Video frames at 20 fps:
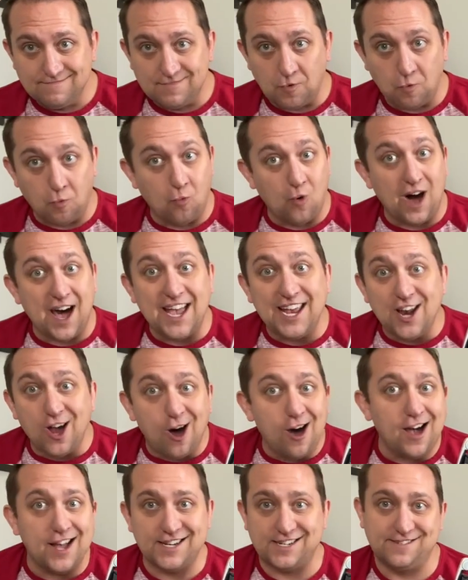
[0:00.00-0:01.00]
Why
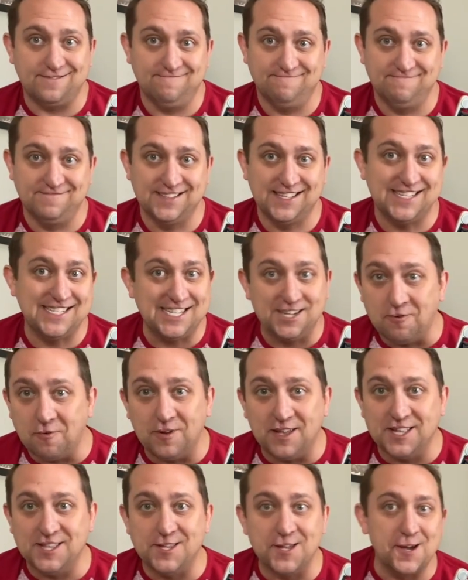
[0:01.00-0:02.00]
not? Let's see what we
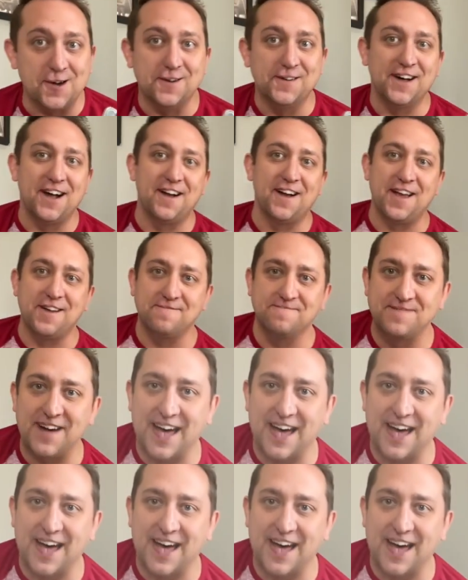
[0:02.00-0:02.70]
can do. All right.